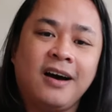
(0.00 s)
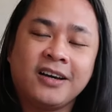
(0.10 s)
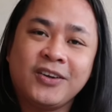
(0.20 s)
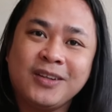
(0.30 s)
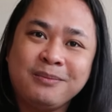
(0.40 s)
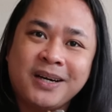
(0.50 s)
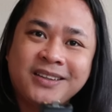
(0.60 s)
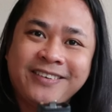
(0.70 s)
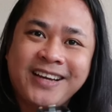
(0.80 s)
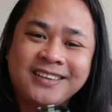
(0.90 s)
Ang cute ng
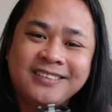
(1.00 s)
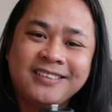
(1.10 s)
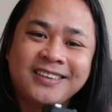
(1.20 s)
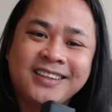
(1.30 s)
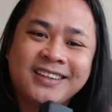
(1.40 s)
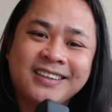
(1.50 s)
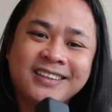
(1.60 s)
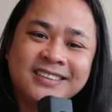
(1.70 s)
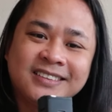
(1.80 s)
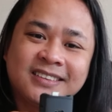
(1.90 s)
battery handle niya
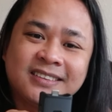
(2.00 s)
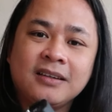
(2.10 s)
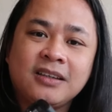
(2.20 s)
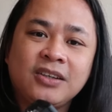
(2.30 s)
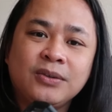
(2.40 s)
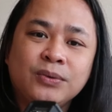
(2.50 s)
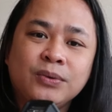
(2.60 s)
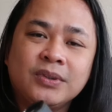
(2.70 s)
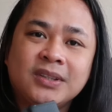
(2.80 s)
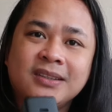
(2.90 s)
guys. Ang
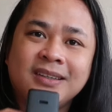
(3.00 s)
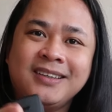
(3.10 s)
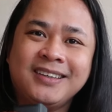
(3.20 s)
cute.